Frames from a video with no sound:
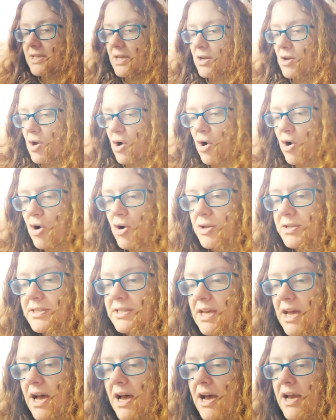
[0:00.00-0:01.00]
got,
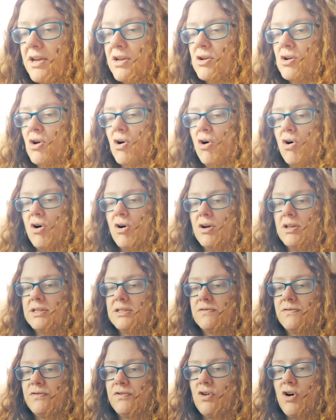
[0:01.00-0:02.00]
I
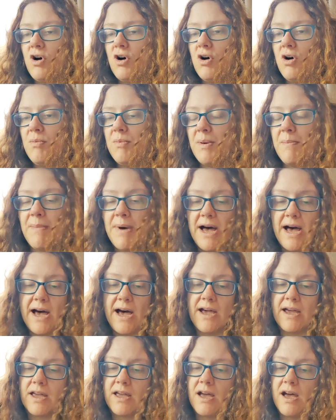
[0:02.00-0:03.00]
got from
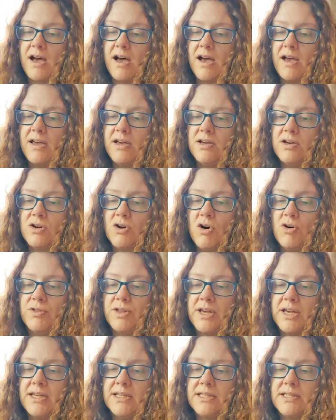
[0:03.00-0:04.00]
MAC, I got
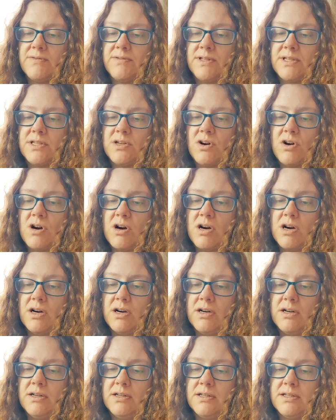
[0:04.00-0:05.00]
the Kiss of
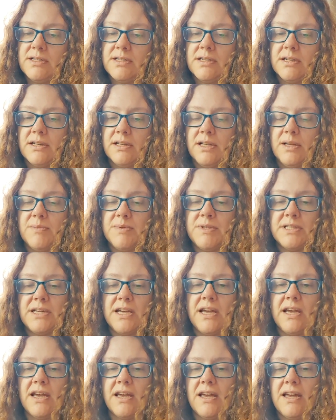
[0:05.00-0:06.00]
Stars
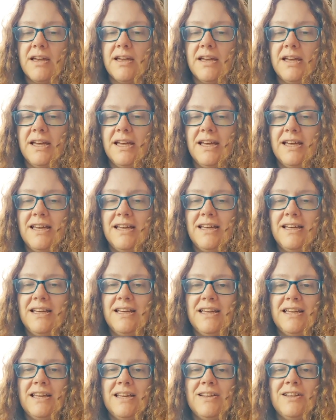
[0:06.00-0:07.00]
lipstick.
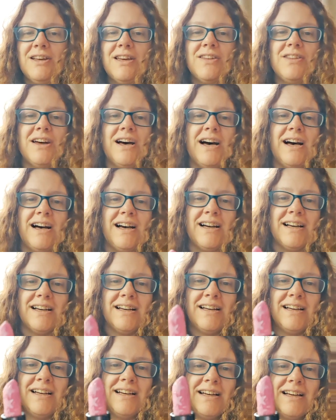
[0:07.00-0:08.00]
Look at that.
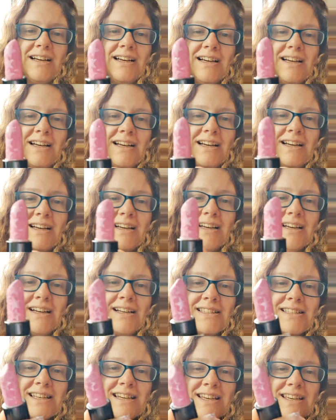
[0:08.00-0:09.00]

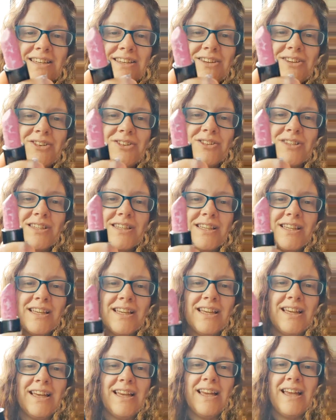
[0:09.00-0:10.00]
Isn't that cute?
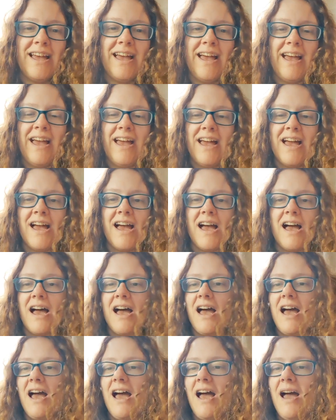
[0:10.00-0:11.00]

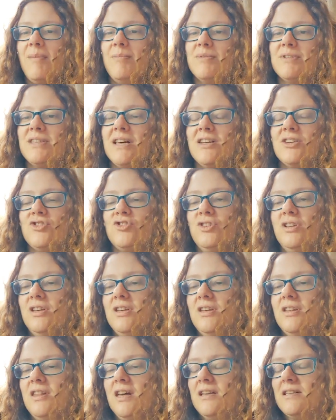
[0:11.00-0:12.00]
Um, so that's
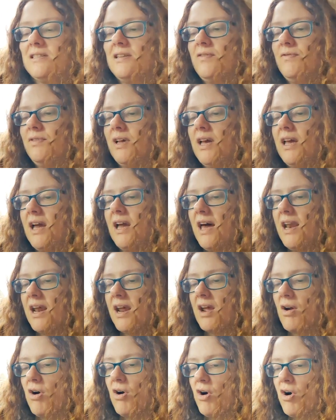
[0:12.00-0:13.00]
really, that's lovely. And
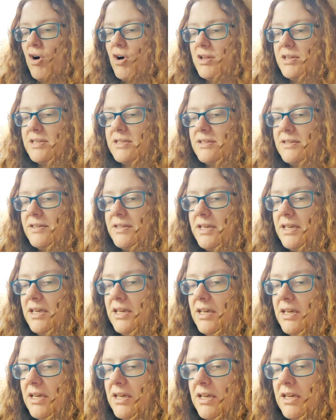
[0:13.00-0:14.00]
I got
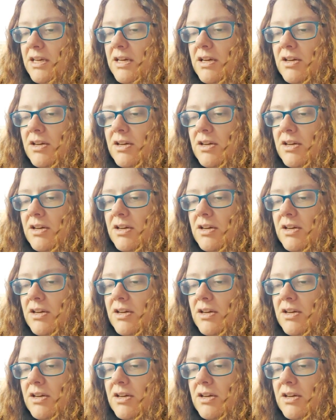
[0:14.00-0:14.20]
the